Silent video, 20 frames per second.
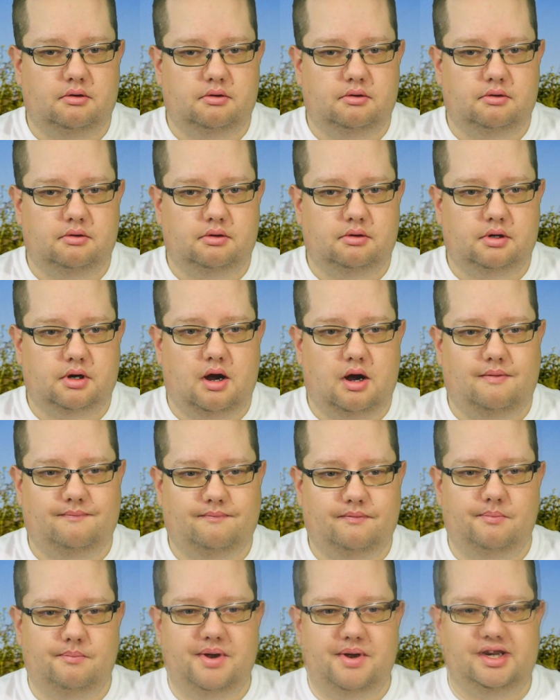
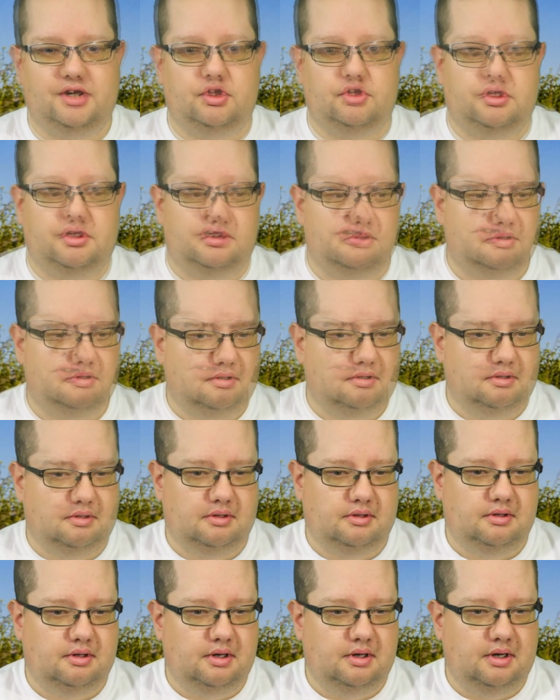confirmations.
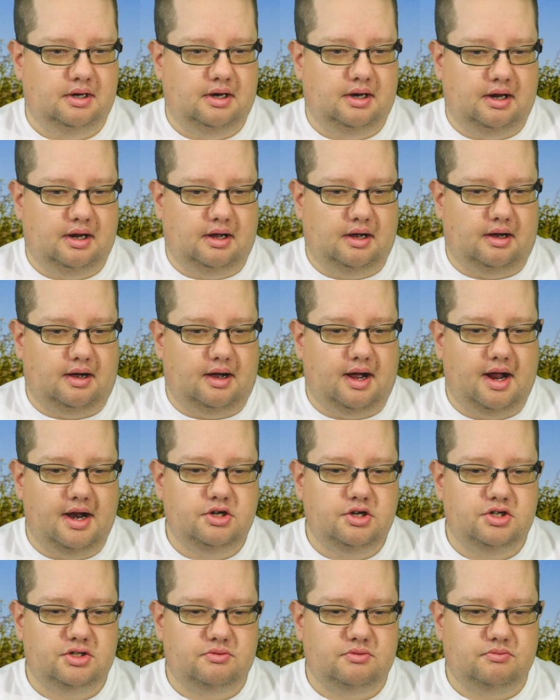I
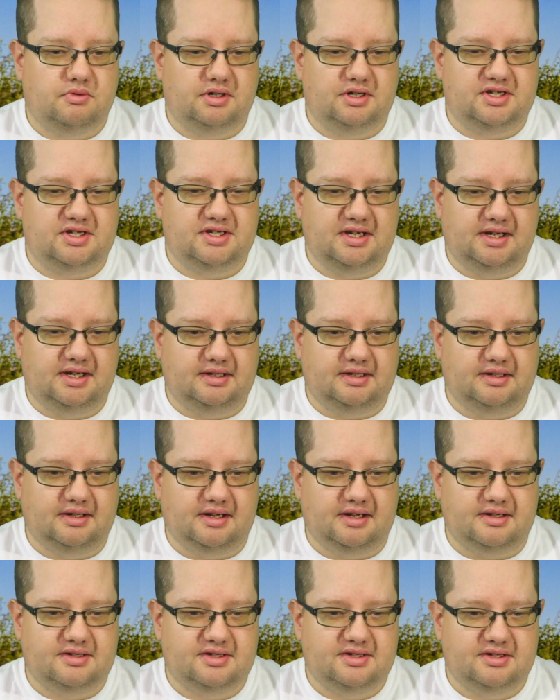just want to say
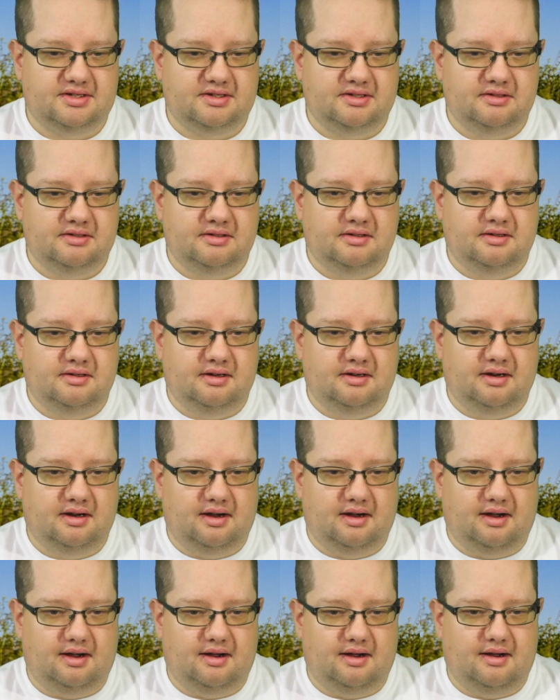this.
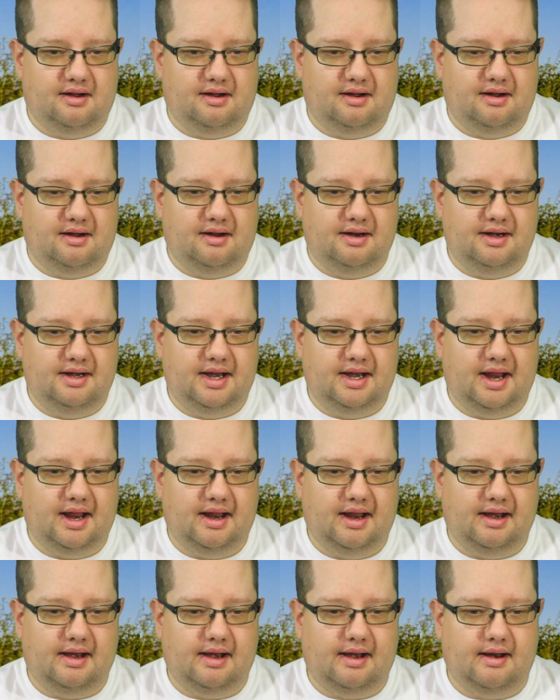I
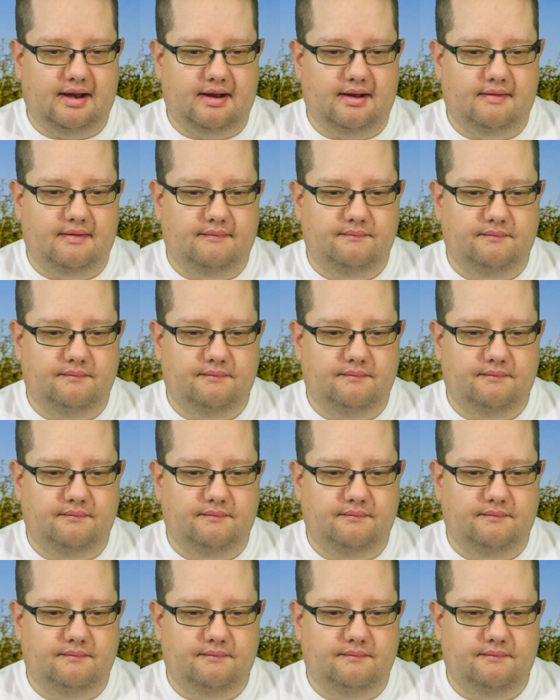have